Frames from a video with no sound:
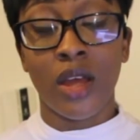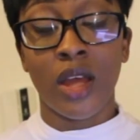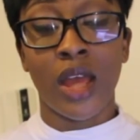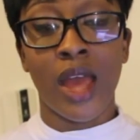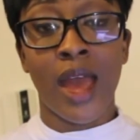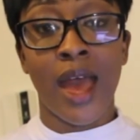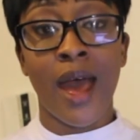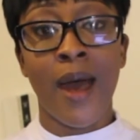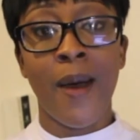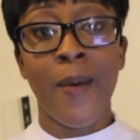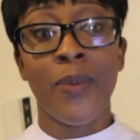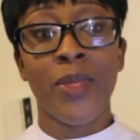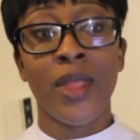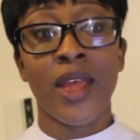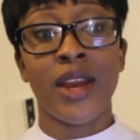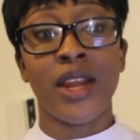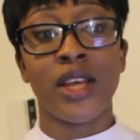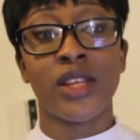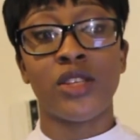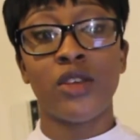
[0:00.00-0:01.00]
Yeah,
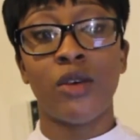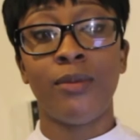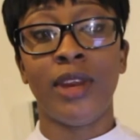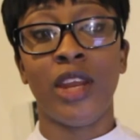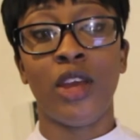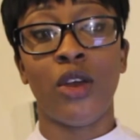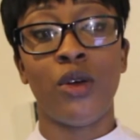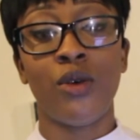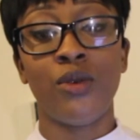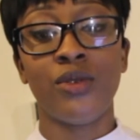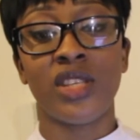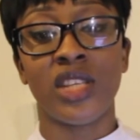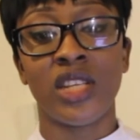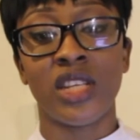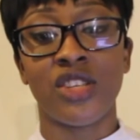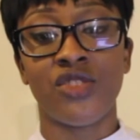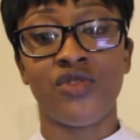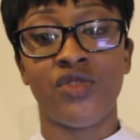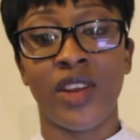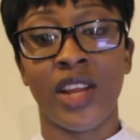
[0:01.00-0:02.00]
there's so many holes
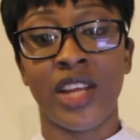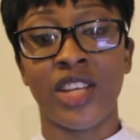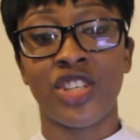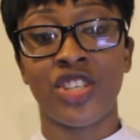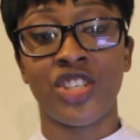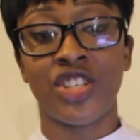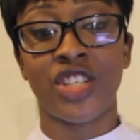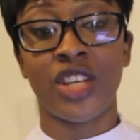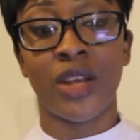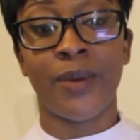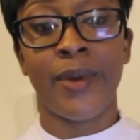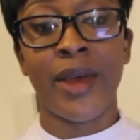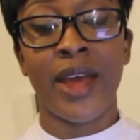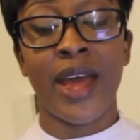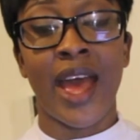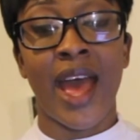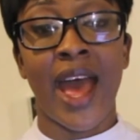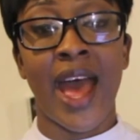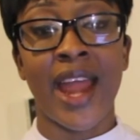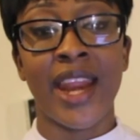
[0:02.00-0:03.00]
in this relationship,
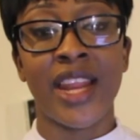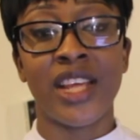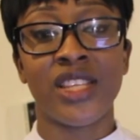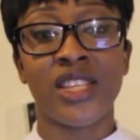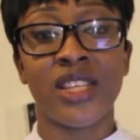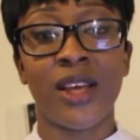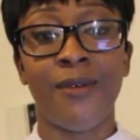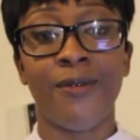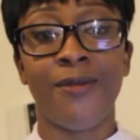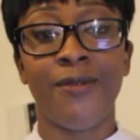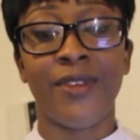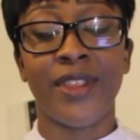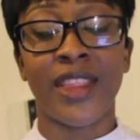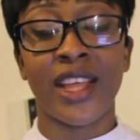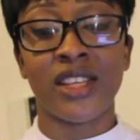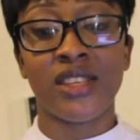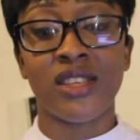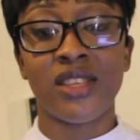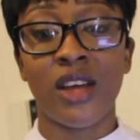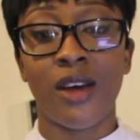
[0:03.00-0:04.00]
and there's
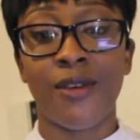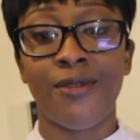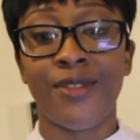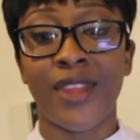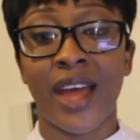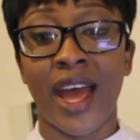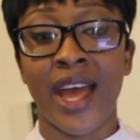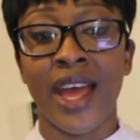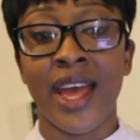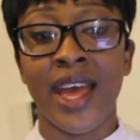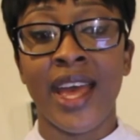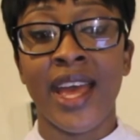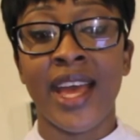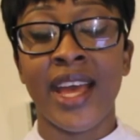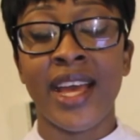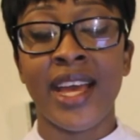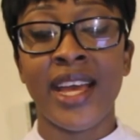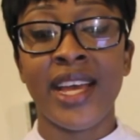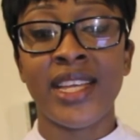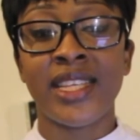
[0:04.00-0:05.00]
stuff that
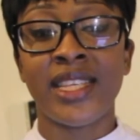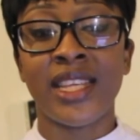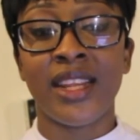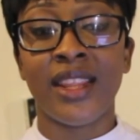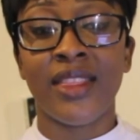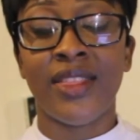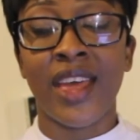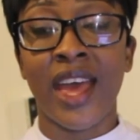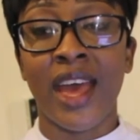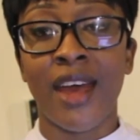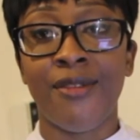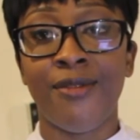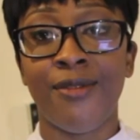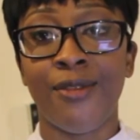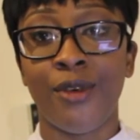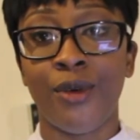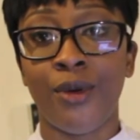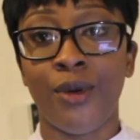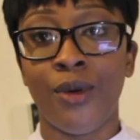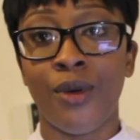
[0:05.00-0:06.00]
isn't there
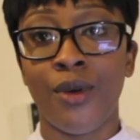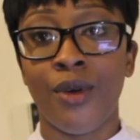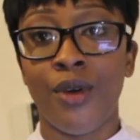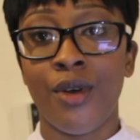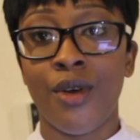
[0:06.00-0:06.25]
for